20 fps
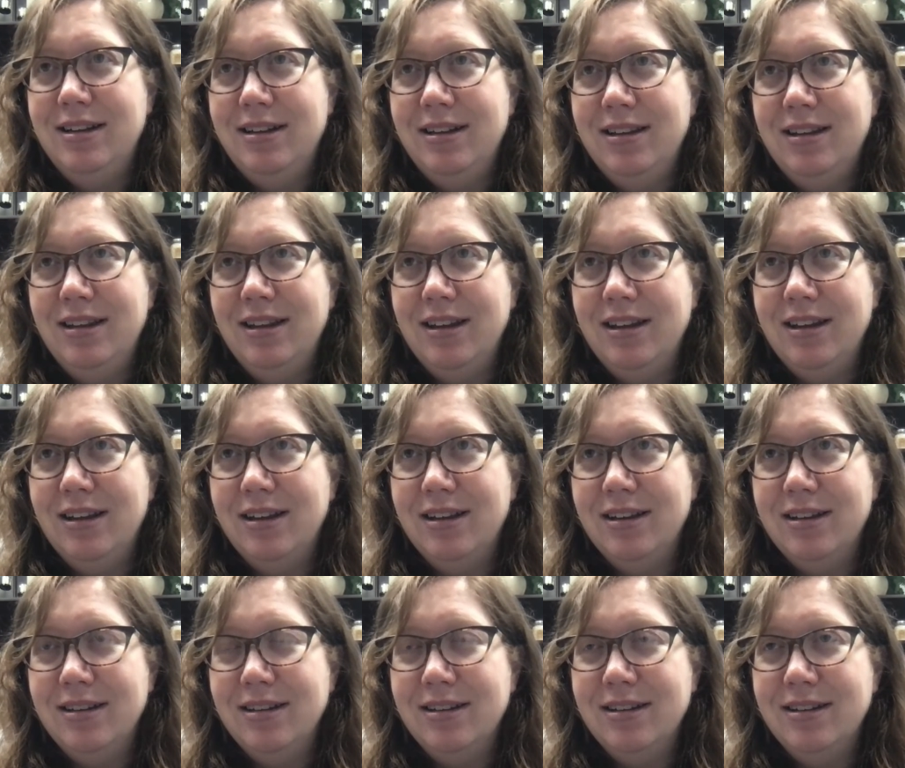the
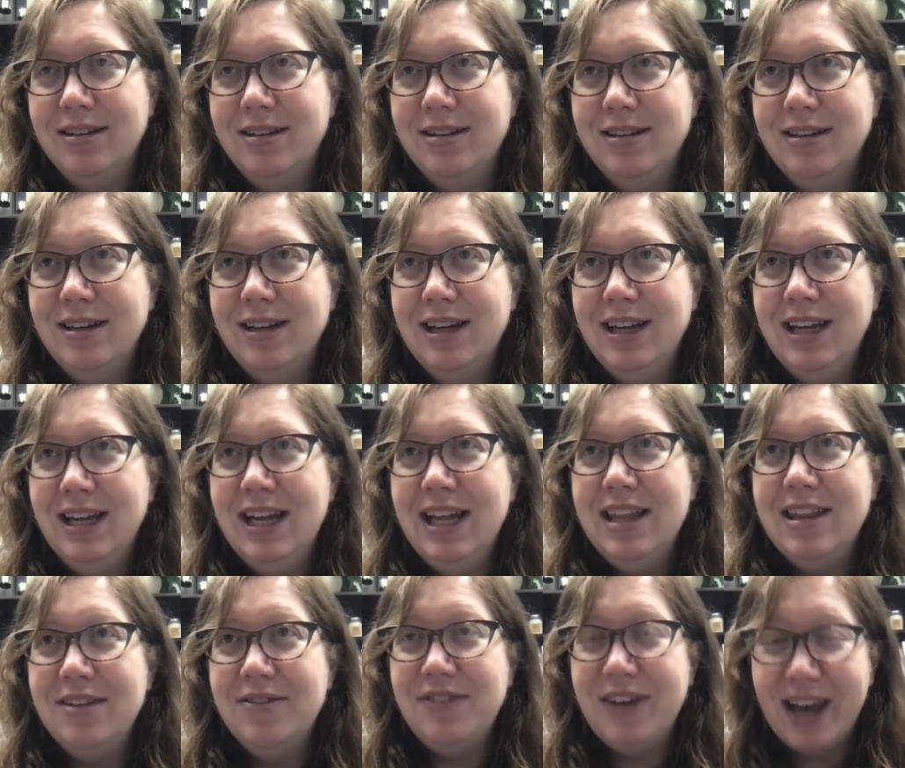
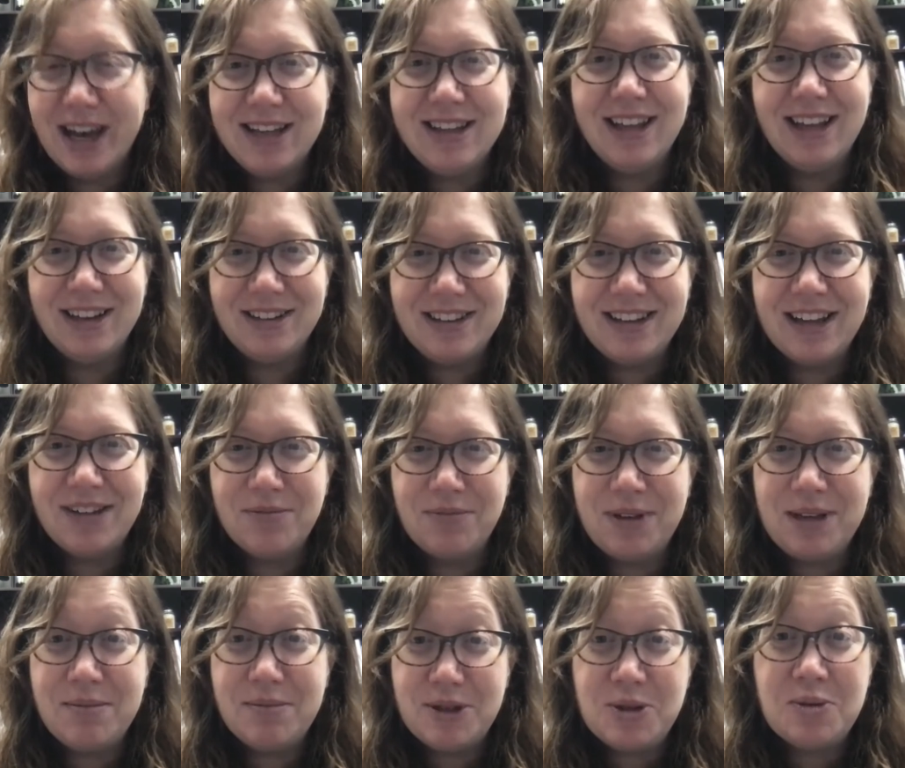fact that
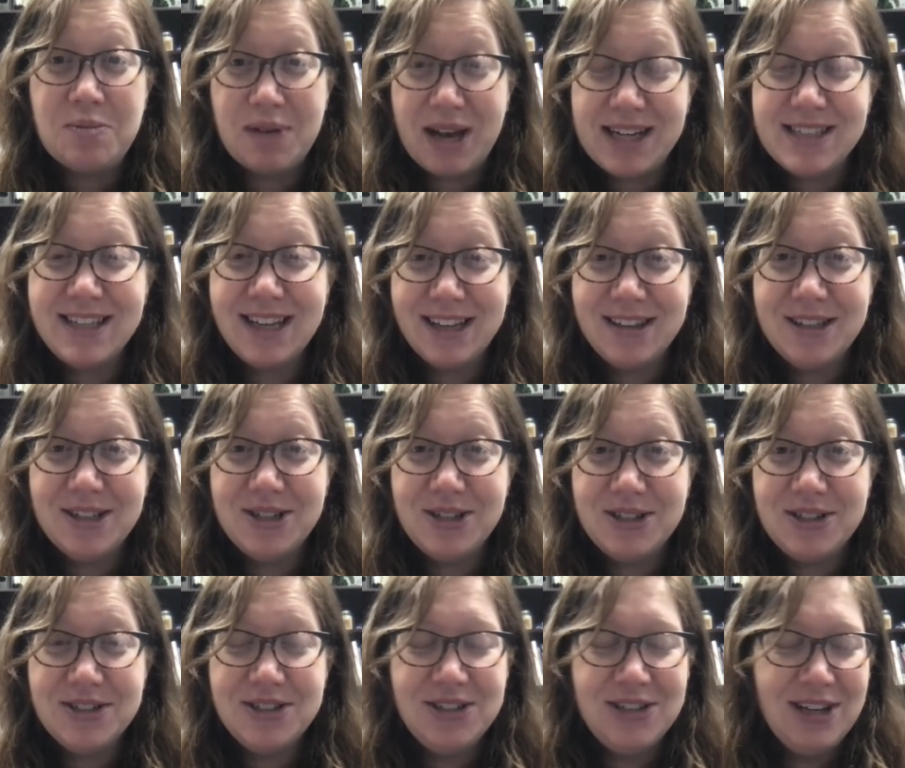we do mask at the
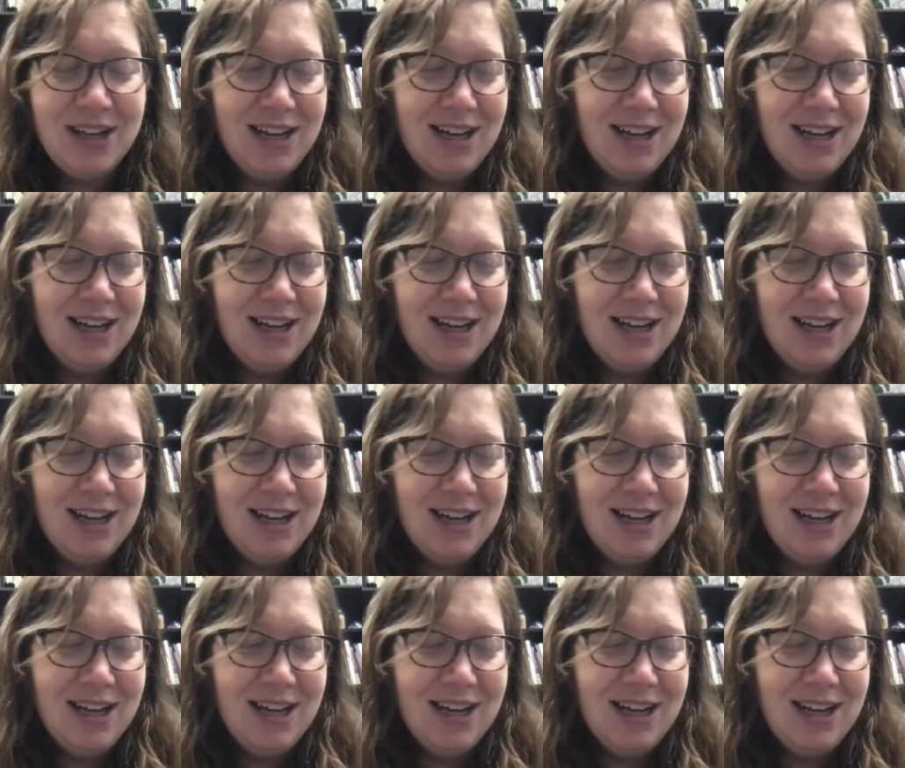church.